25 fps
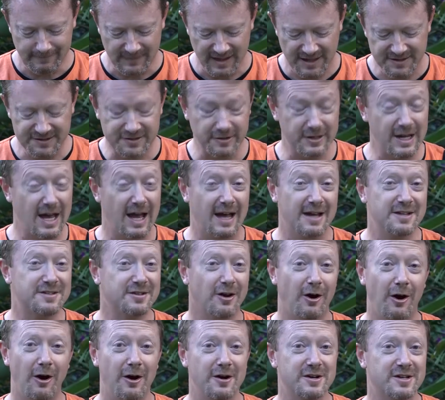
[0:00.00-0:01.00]
And so, yeah, it's
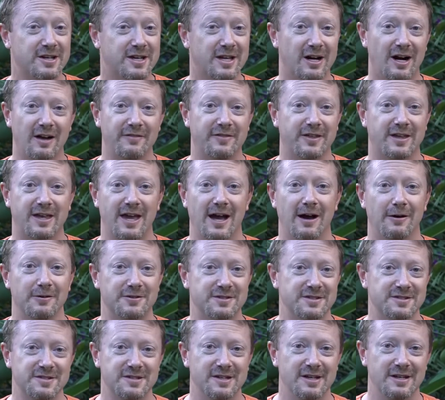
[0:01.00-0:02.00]
hard to get off the couch,
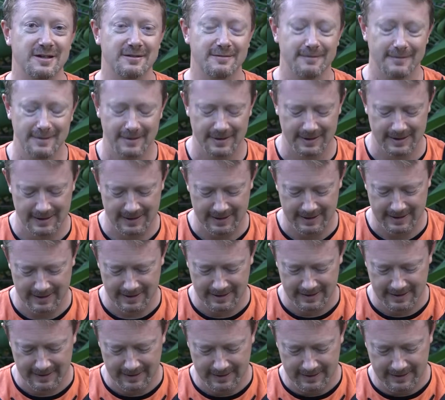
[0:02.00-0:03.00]
isn't it?
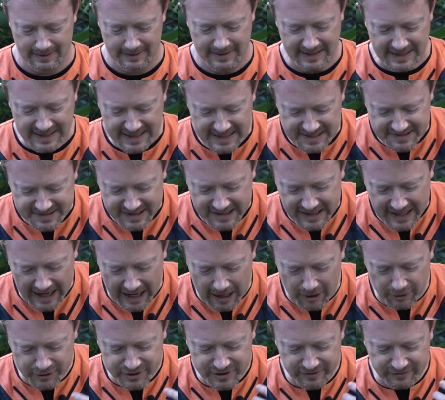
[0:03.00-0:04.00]
The easy
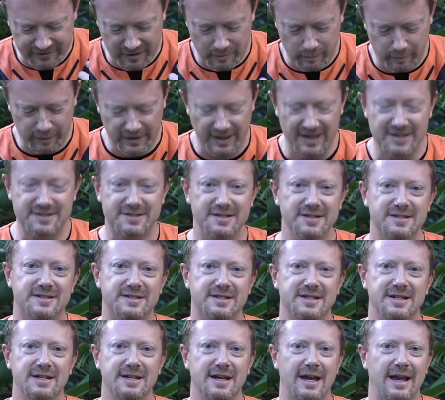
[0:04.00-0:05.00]
couch of
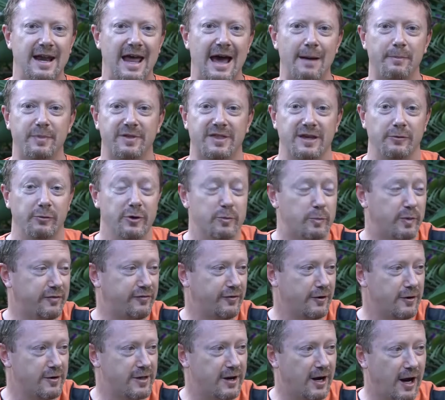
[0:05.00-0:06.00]
complacency and apathy. We'd
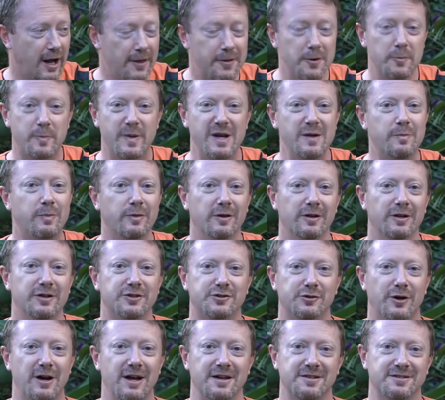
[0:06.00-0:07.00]
prefer that other people
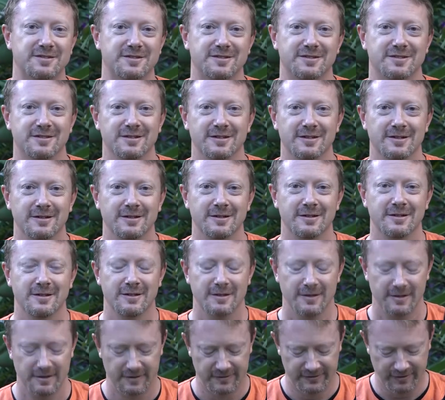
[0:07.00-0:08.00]
address
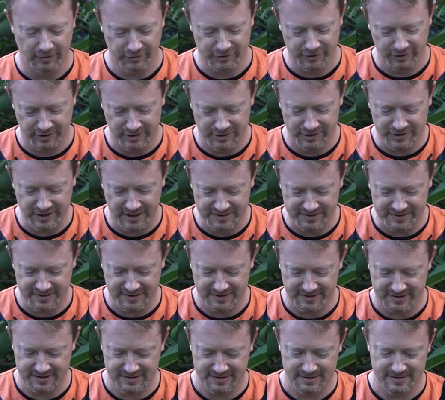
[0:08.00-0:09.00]
social
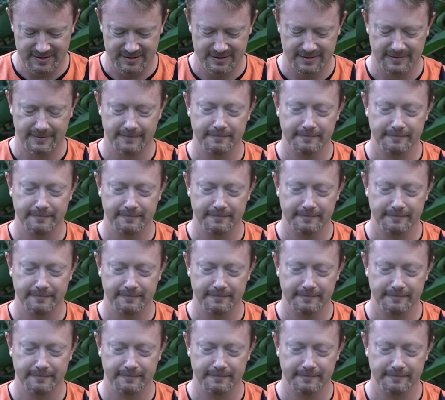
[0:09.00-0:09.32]
injustice.